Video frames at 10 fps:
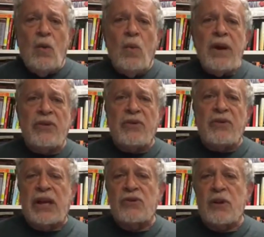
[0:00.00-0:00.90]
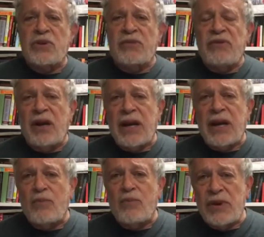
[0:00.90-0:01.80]
One other thing in terms of not
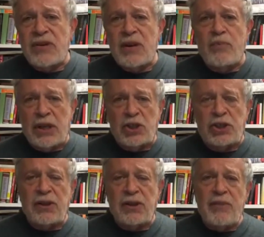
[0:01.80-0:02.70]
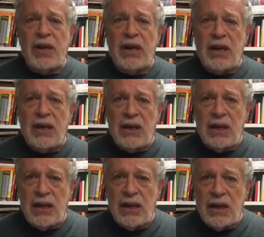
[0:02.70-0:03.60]
a pretty picture, let me
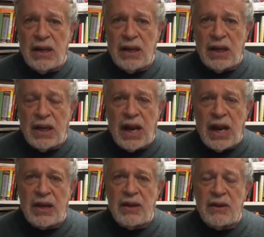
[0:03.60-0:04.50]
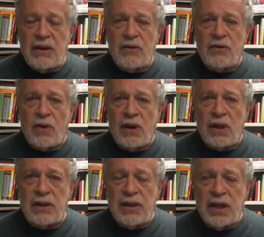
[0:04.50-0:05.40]
again draw
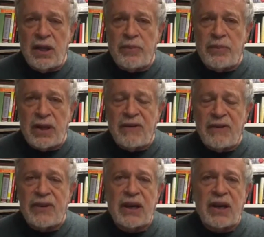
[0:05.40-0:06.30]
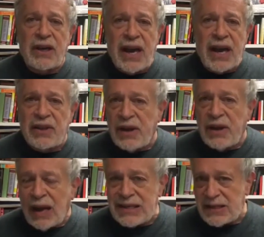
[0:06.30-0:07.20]
a little bit of connect the
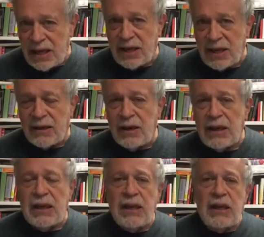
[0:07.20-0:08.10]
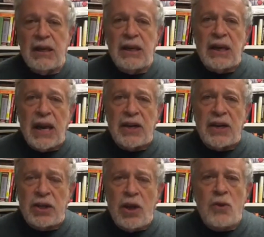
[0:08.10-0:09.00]
dots here. And
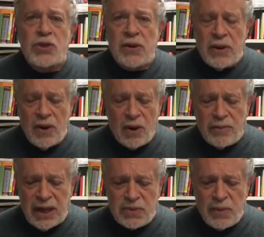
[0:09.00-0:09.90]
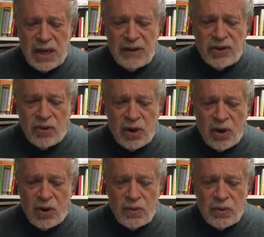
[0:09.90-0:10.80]
it's closer to home. As many of you
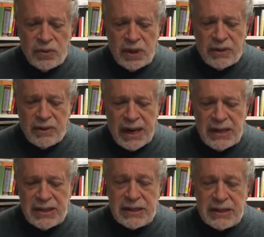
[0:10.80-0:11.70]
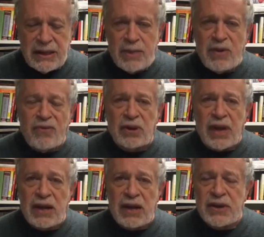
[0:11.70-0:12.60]
know, the other night before
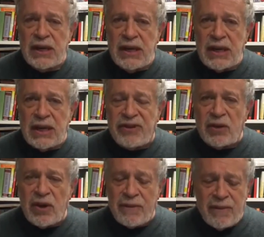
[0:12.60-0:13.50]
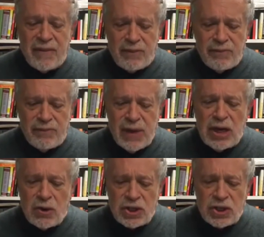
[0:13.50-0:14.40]
last, a fellow named
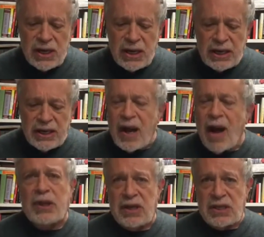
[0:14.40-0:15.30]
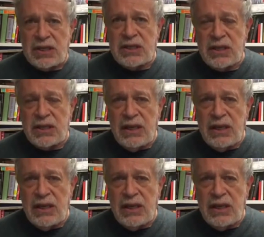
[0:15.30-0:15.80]
Milos Yiannopoulos